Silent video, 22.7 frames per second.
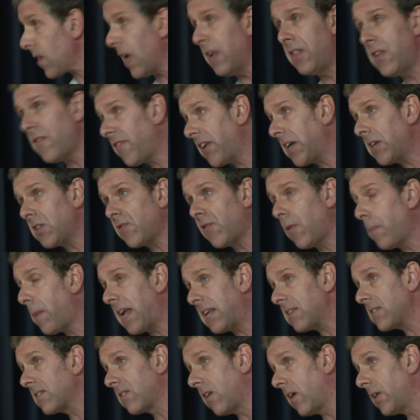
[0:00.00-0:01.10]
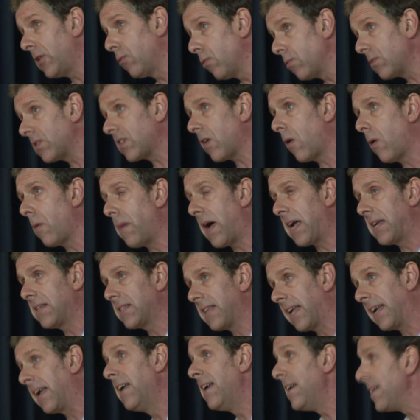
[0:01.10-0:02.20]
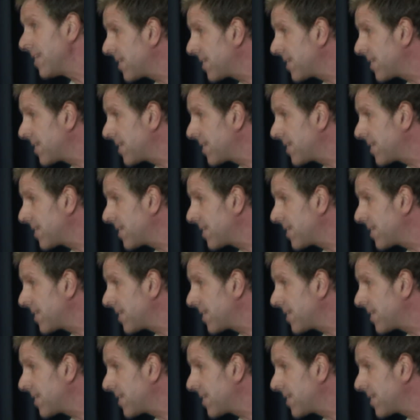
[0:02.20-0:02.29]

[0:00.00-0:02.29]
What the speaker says: And the figures for Palestine are also amazing.